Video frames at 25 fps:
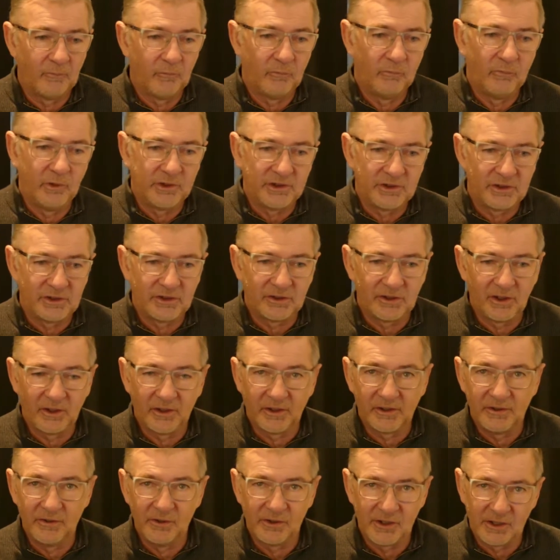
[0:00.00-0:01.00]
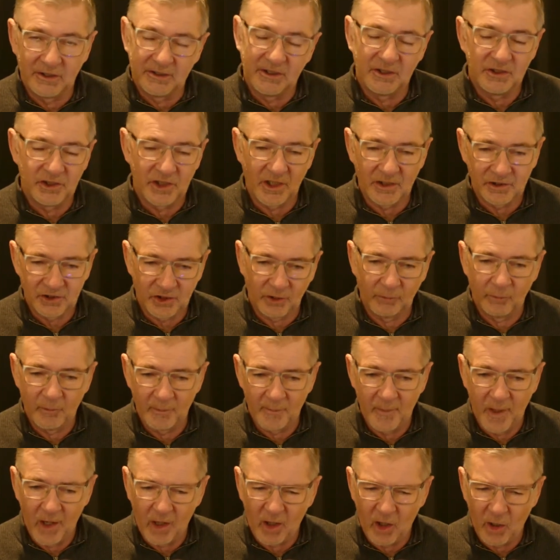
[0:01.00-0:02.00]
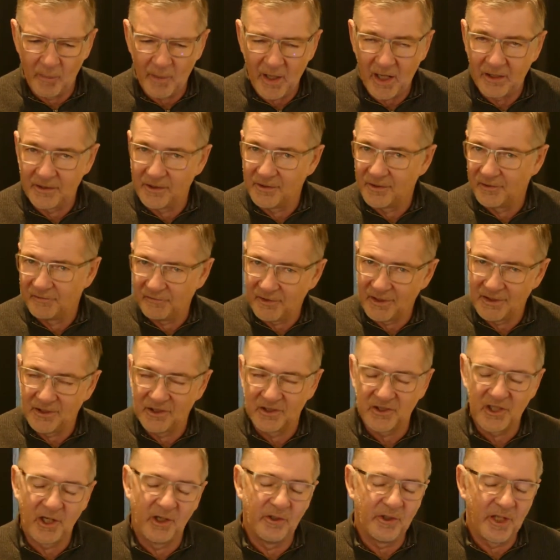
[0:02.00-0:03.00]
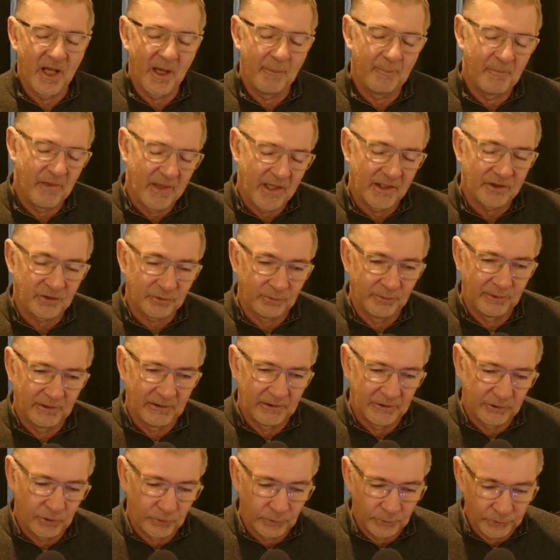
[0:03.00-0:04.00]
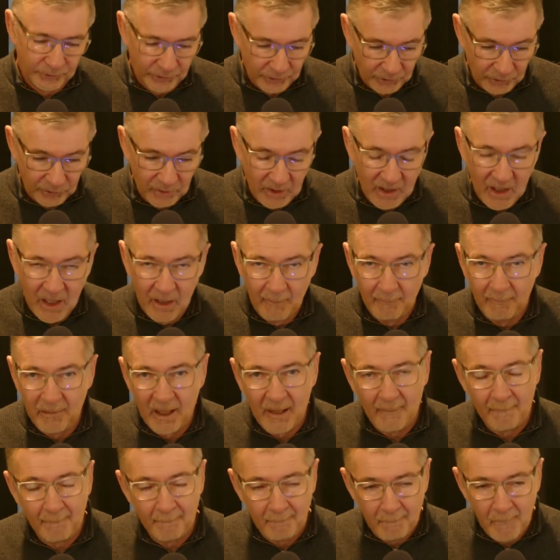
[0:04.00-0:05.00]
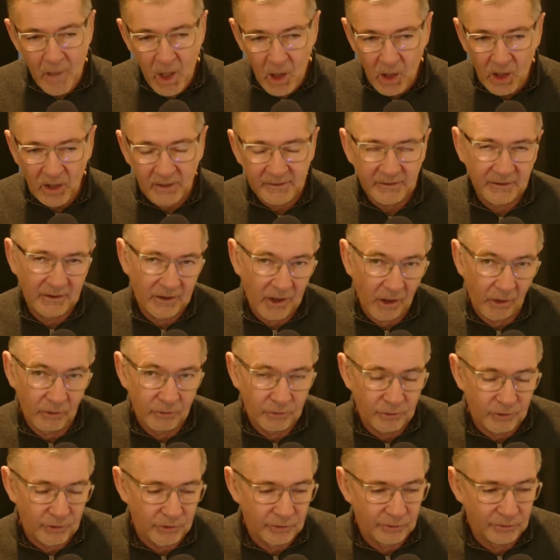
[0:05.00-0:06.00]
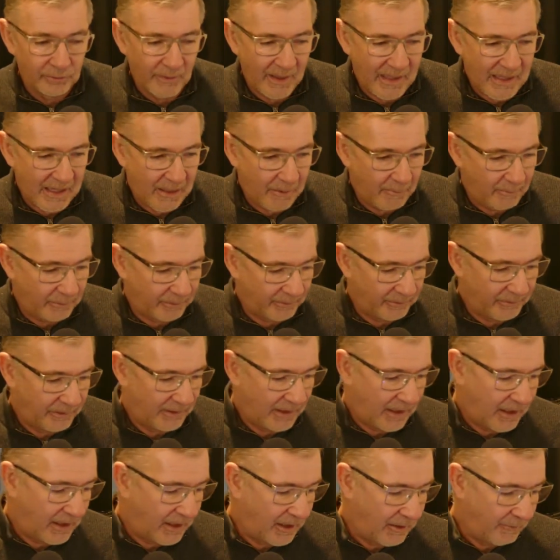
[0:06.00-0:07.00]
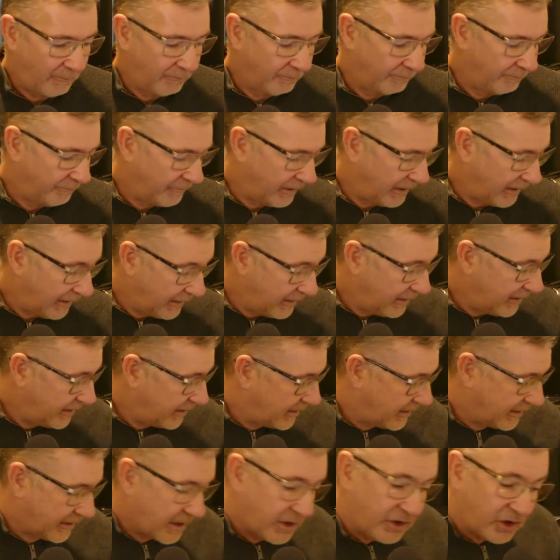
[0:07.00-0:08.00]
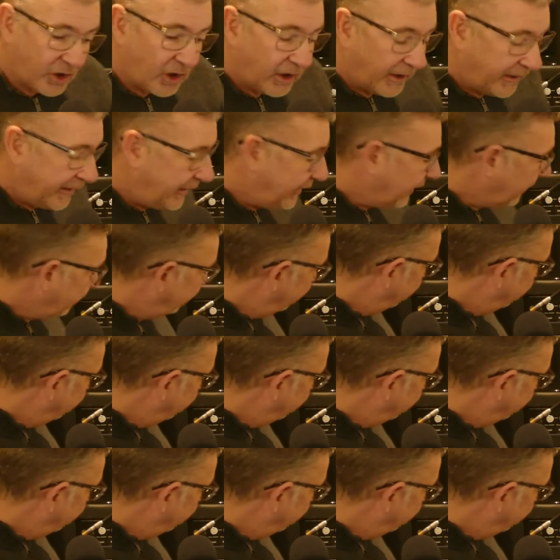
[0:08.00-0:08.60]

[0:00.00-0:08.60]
which I use in conjunction with my iPad and the Fender Tone app. That's really cool too. But my go-to amp is this guy here.